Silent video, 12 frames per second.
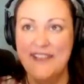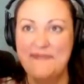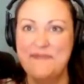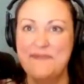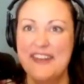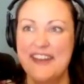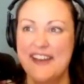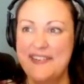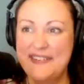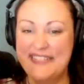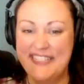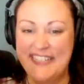
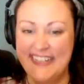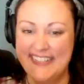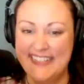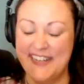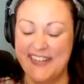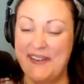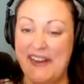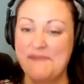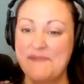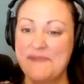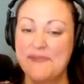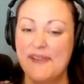Hypnosis. Oh,
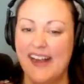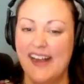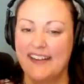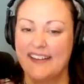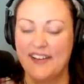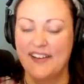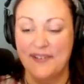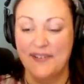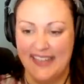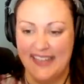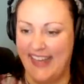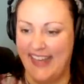I'm oh,
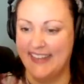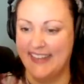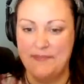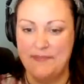okay.